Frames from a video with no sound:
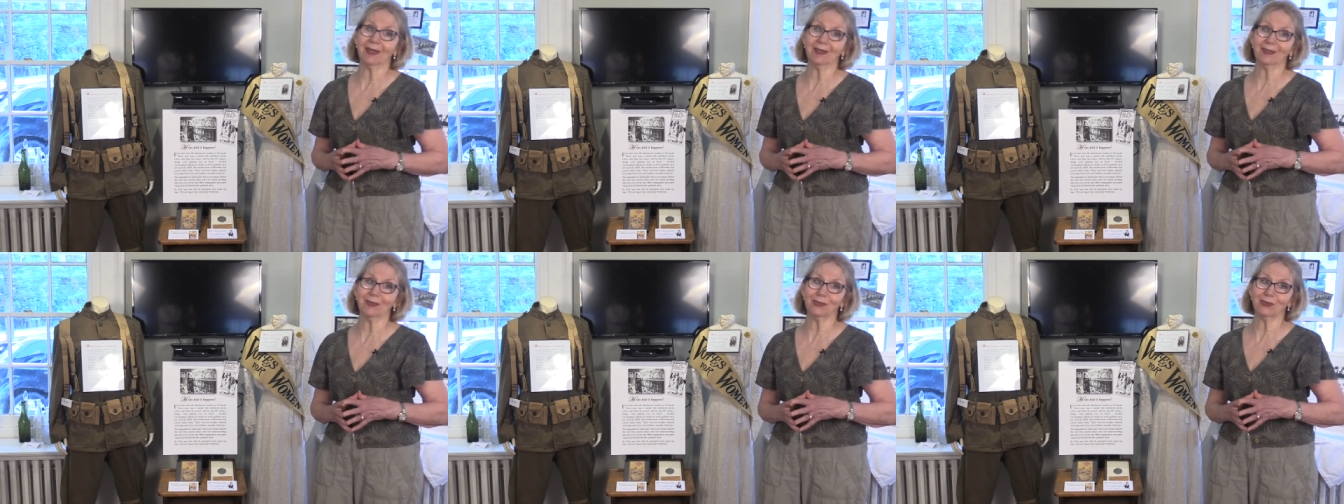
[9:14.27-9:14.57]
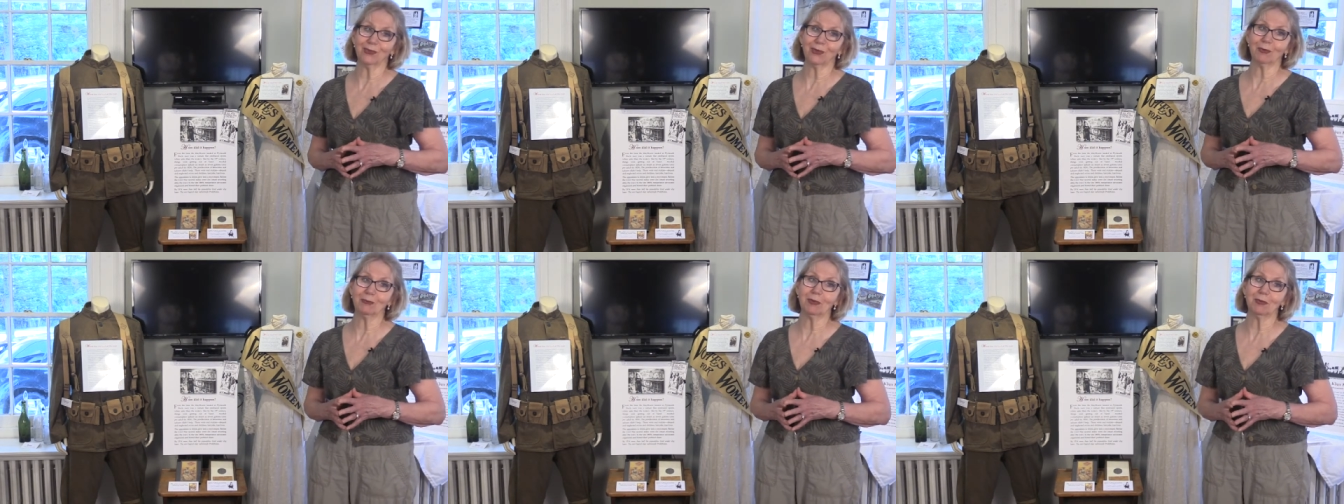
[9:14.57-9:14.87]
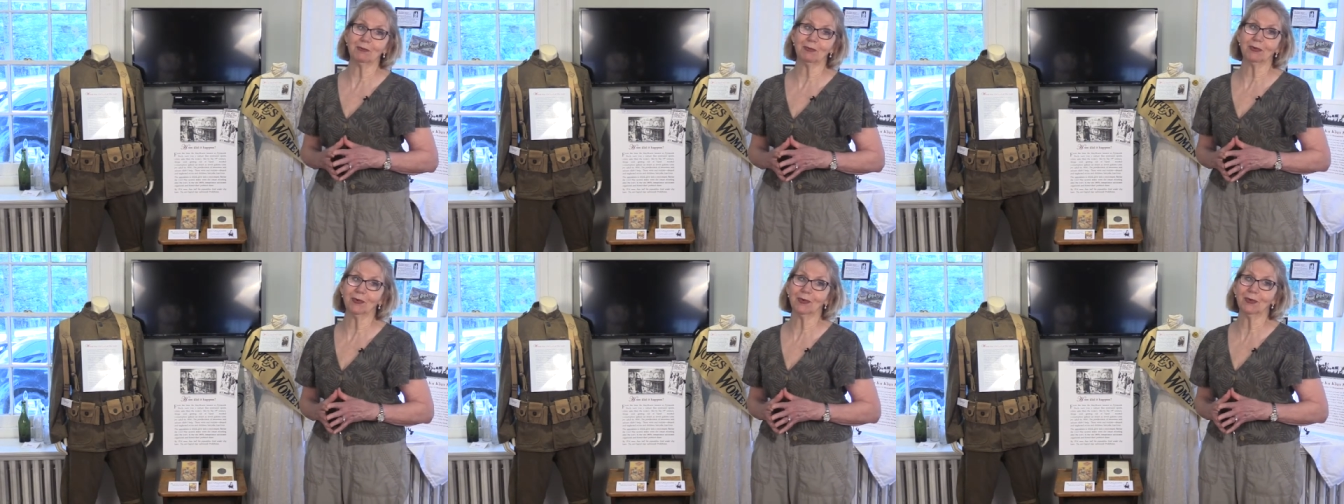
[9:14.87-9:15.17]
and the
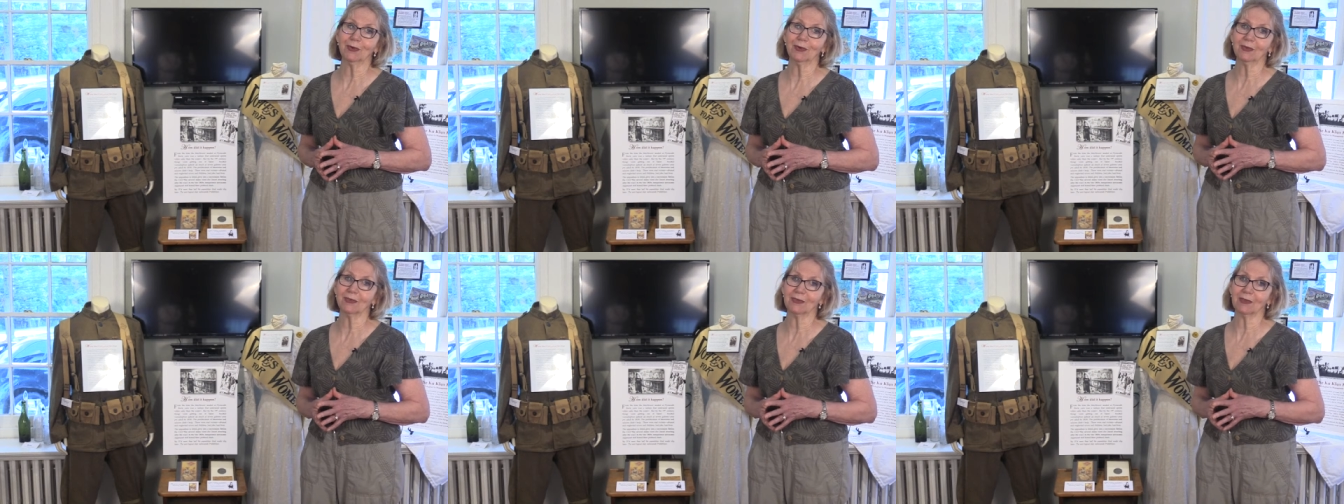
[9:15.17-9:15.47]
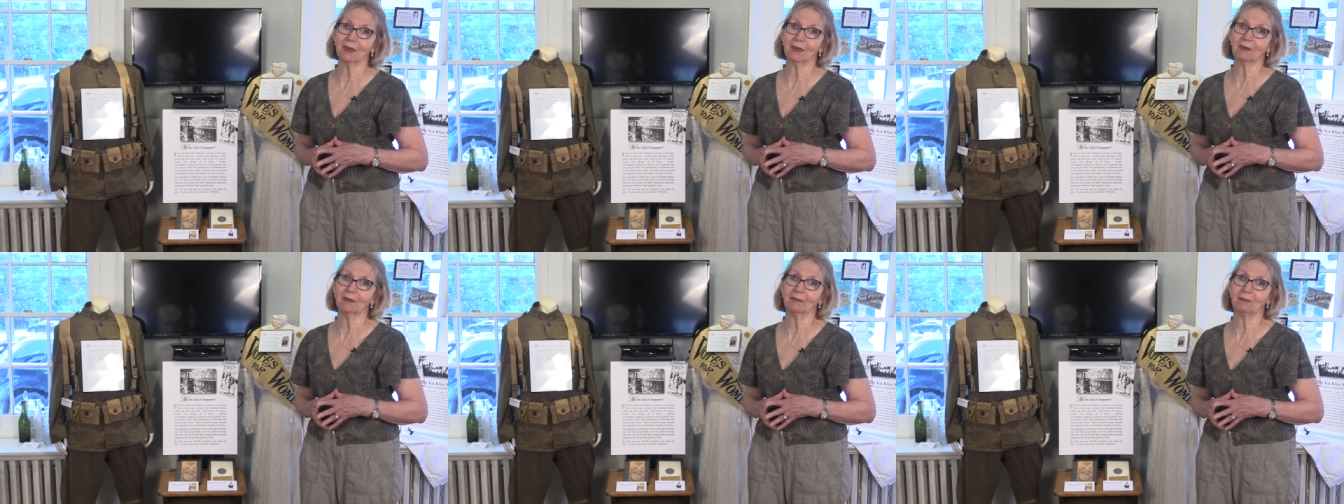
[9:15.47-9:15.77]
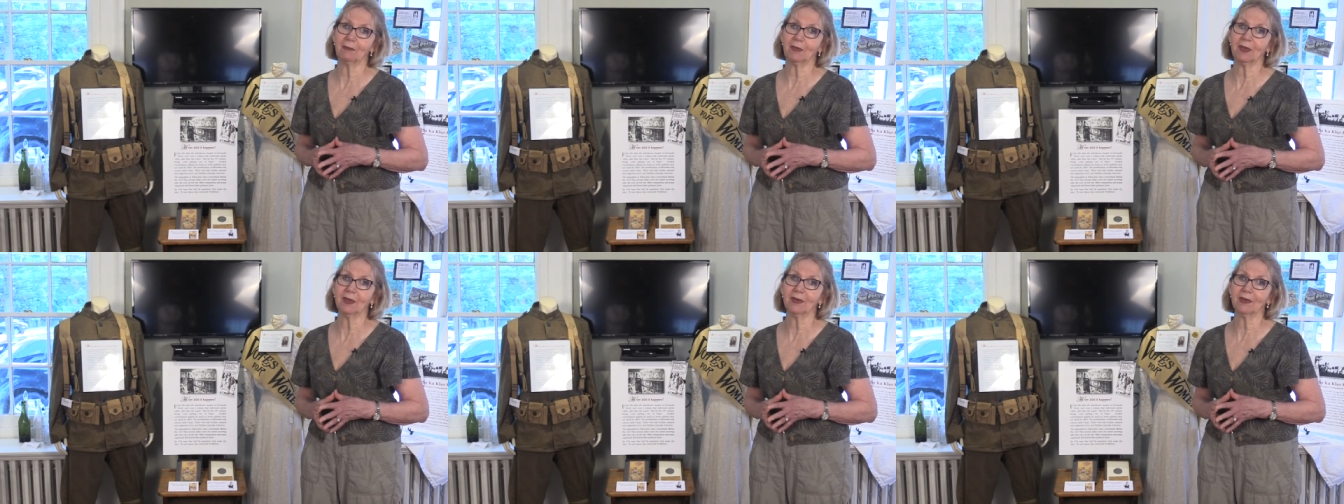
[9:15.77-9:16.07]
German brewers
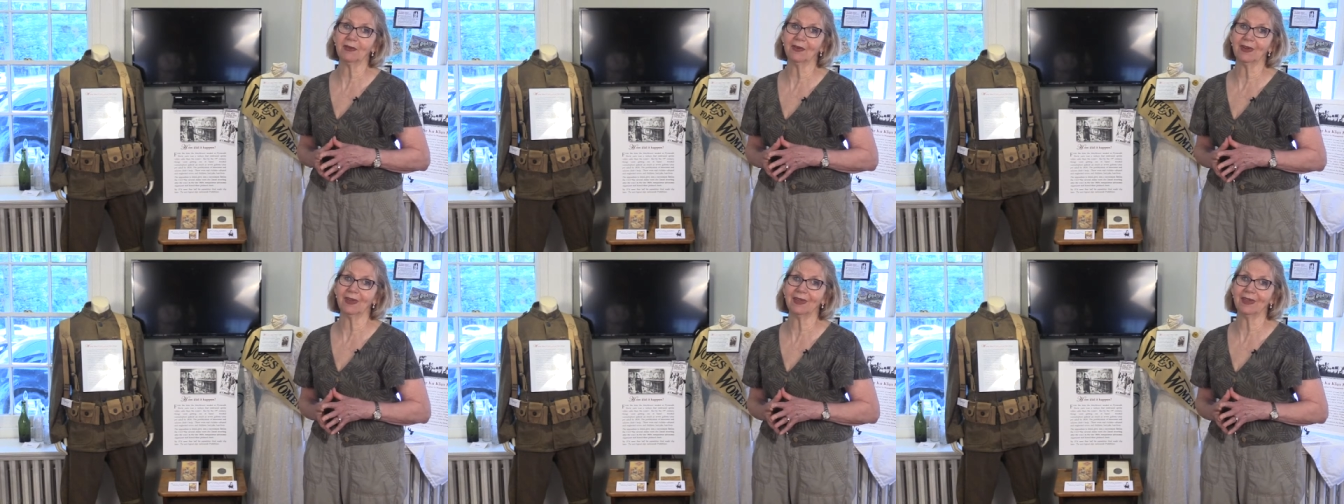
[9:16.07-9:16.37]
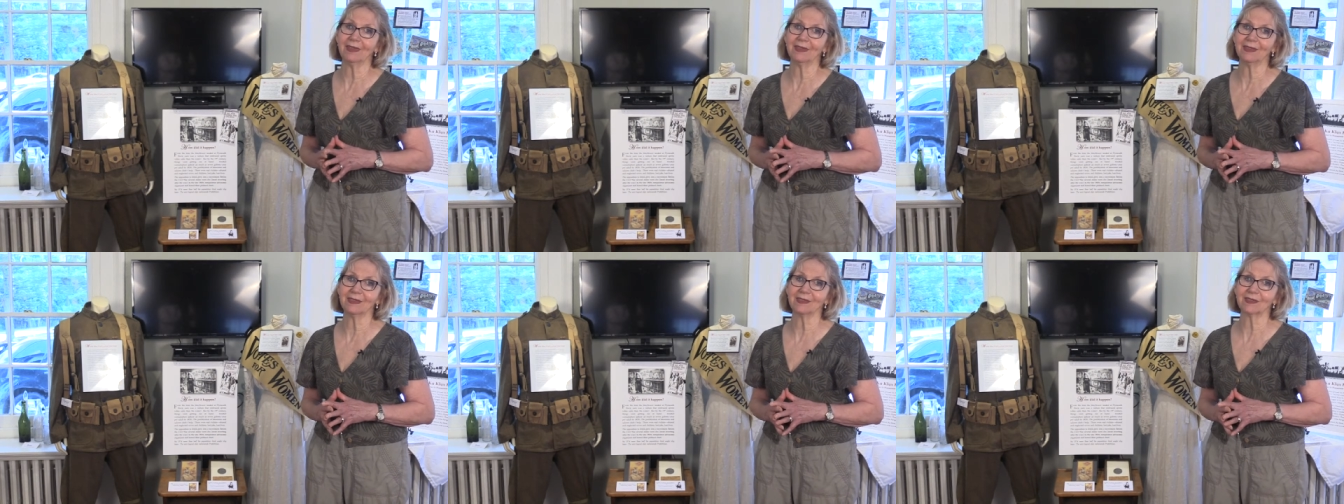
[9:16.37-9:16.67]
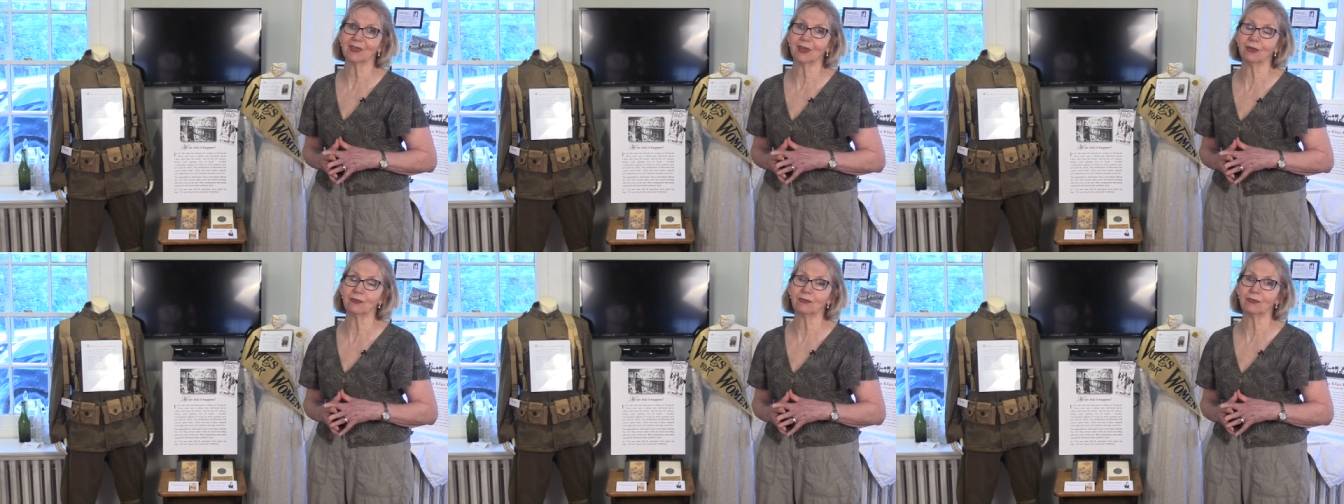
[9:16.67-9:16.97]
of beer in
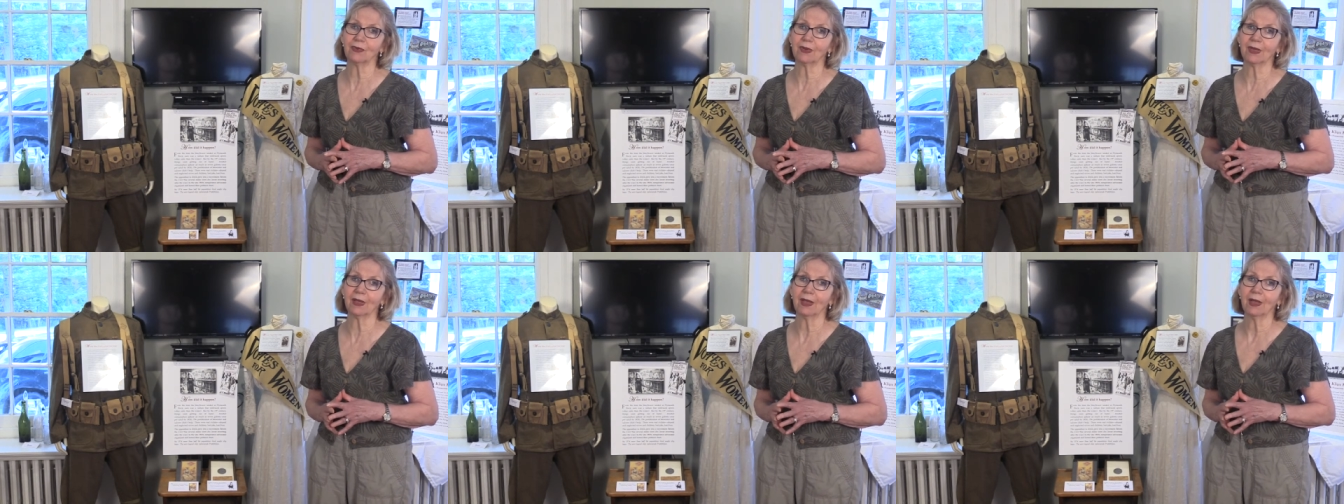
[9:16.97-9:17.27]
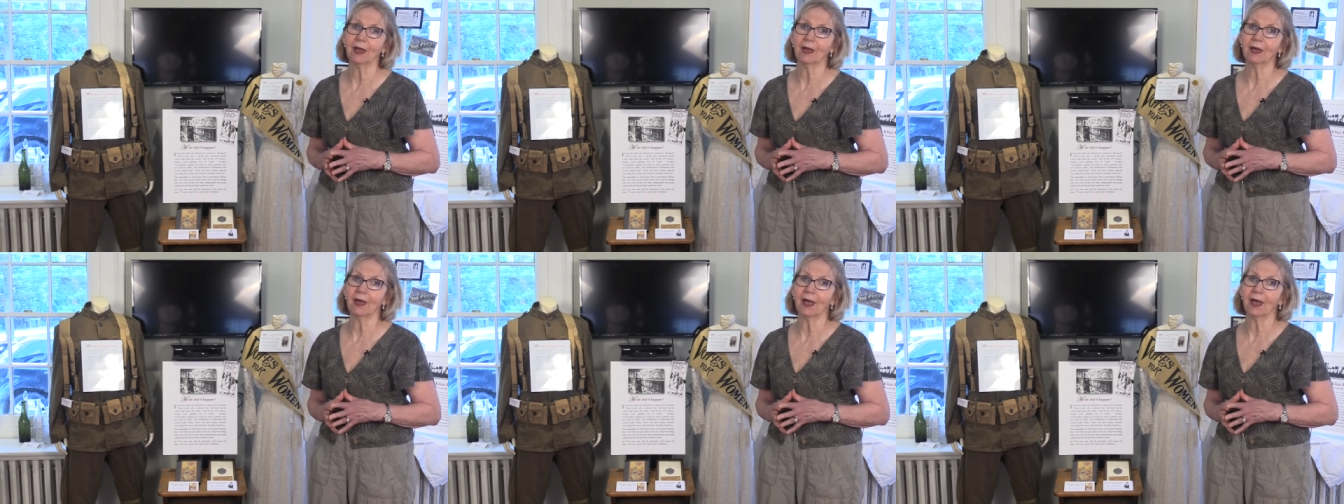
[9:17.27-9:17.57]
this country